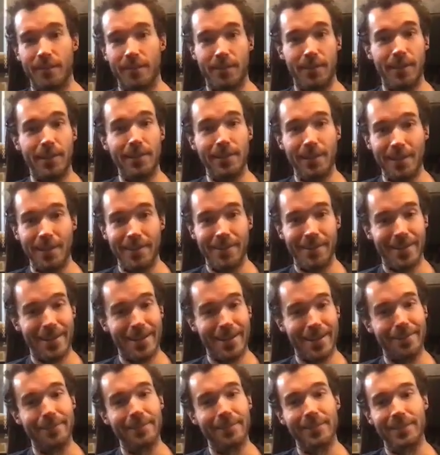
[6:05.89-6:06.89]
he laid it
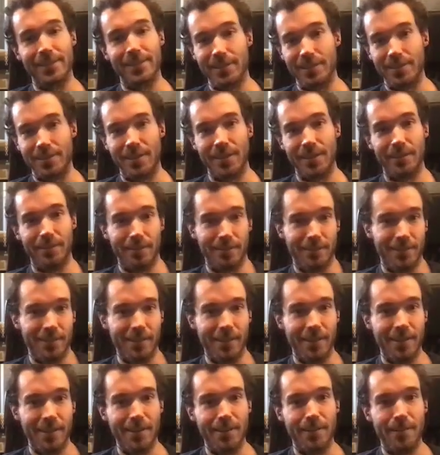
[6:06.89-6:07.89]
out and just said,
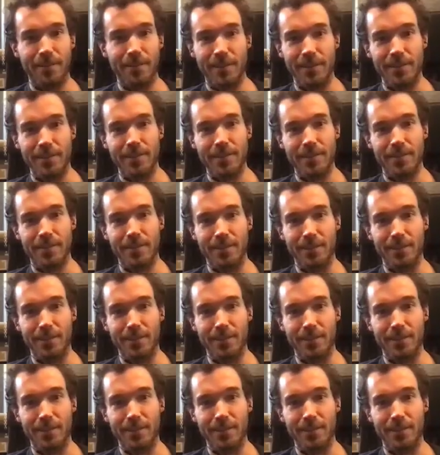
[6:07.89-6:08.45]
okay, this